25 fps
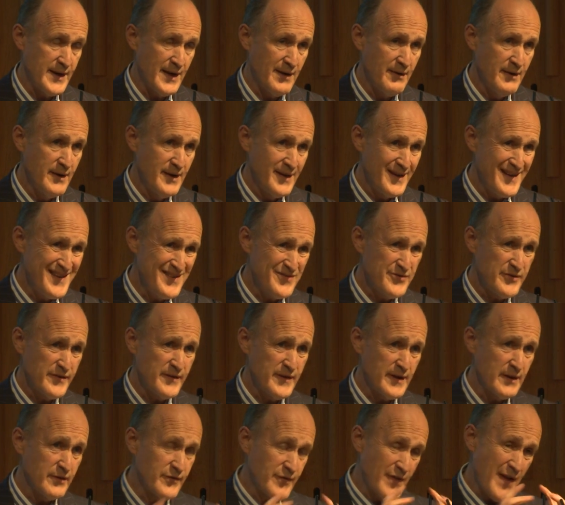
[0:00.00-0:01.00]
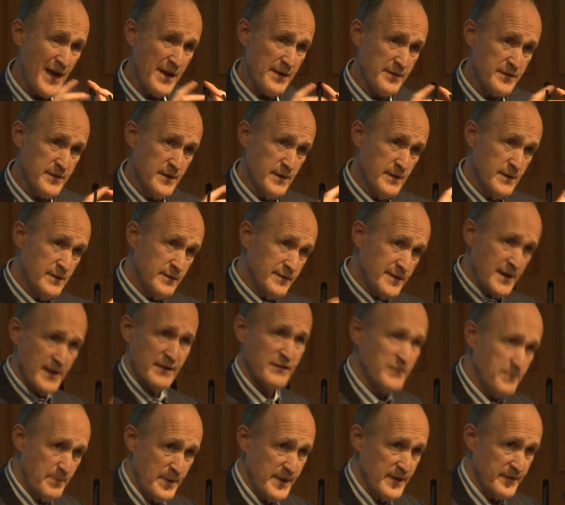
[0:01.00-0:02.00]
Now, interesting thing is that
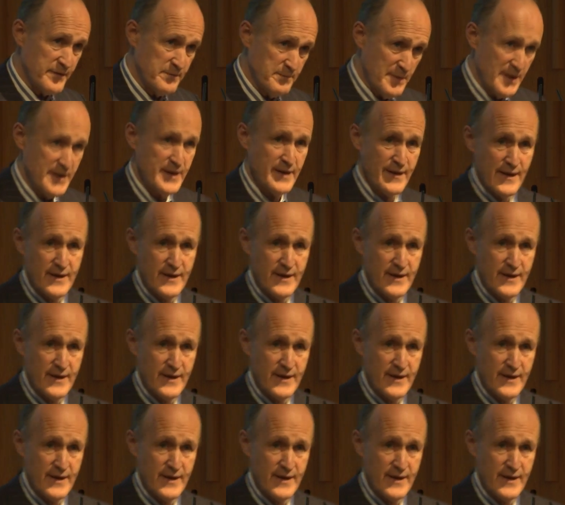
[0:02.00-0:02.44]
taxpayers' money,